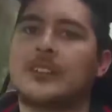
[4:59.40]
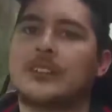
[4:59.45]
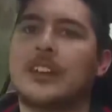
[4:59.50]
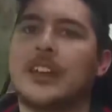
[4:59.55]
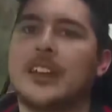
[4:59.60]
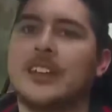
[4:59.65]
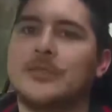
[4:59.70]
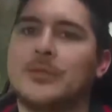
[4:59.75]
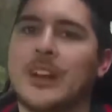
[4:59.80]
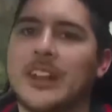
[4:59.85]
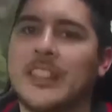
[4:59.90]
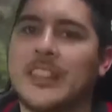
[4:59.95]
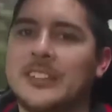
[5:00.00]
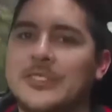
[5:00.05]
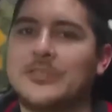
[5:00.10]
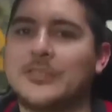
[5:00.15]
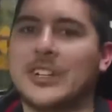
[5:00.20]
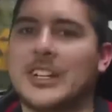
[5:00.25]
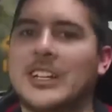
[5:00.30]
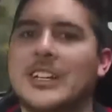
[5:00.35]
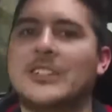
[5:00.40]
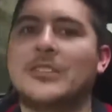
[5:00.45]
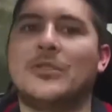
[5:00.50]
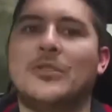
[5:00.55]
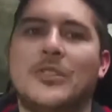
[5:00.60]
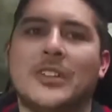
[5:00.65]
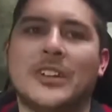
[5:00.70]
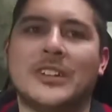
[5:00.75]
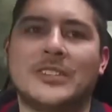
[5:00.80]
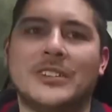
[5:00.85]
Here's one of these tricky
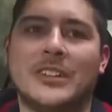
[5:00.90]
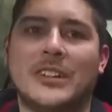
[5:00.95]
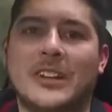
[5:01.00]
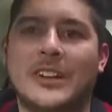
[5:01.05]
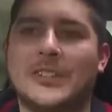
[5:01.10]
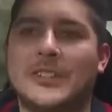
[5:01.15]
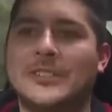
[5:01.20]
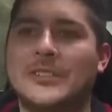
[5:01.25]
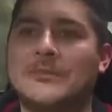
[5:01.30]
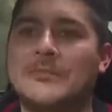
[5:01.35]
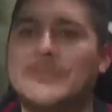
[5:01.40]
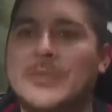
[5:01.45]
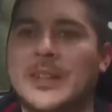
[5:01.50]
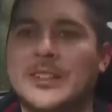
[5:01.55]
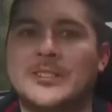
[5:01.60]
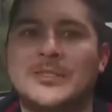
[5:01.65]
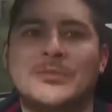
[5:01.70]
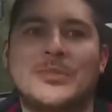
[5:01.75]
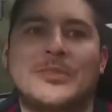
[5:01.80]
corners that I mentioned